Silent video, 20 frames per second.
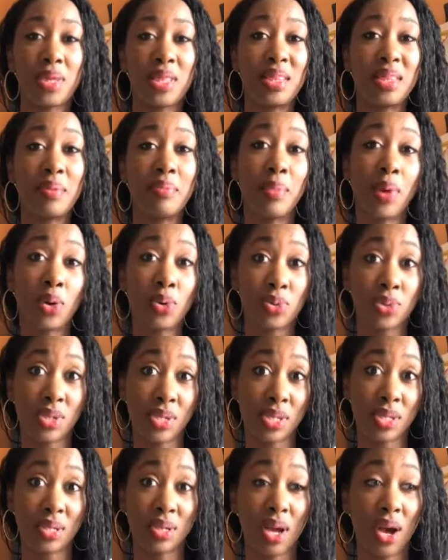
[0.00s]
me the
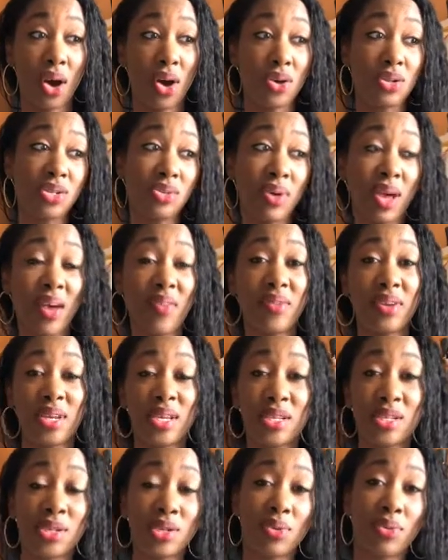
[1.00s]
most. I also have an
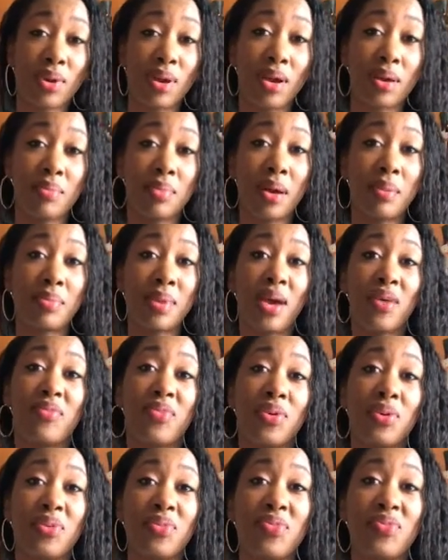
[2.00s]
Instagram. I'm not
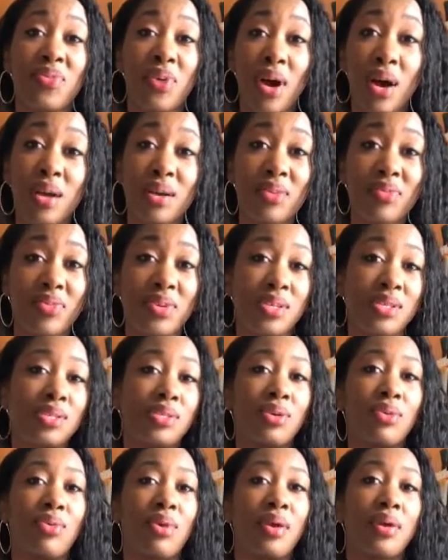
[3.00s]
very fond of
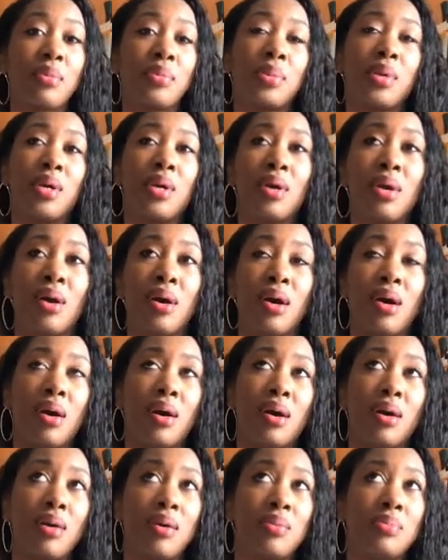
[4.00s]
Instagram,
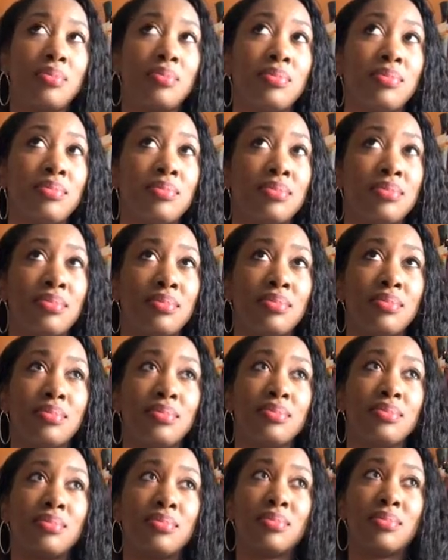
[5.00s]

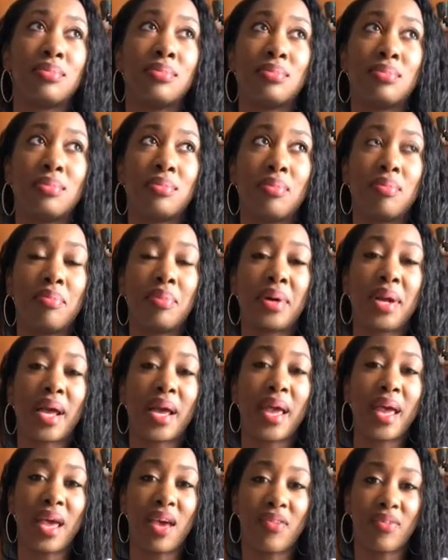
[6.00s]
but I
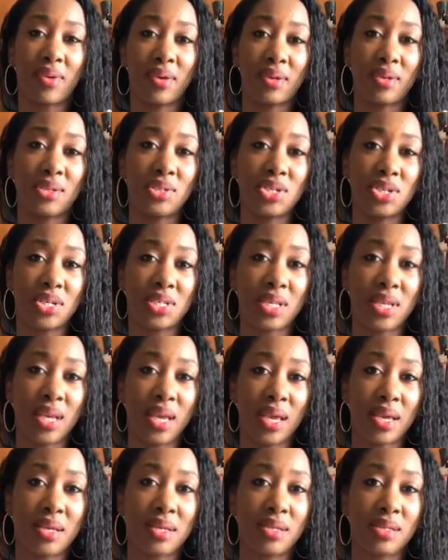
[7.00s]
have it just in
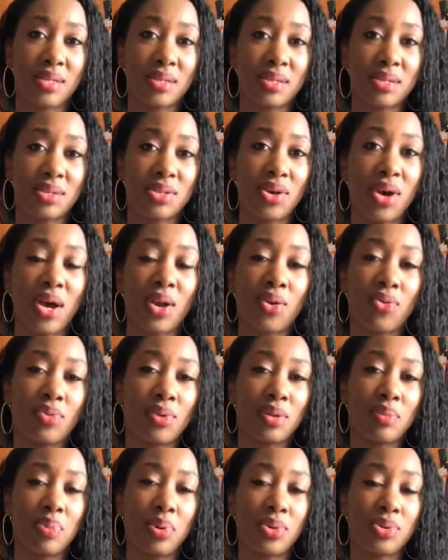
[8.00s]
case. So I don't
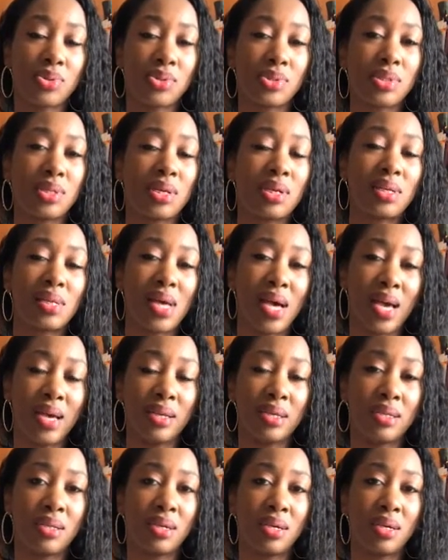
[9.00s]
really post on there a lot.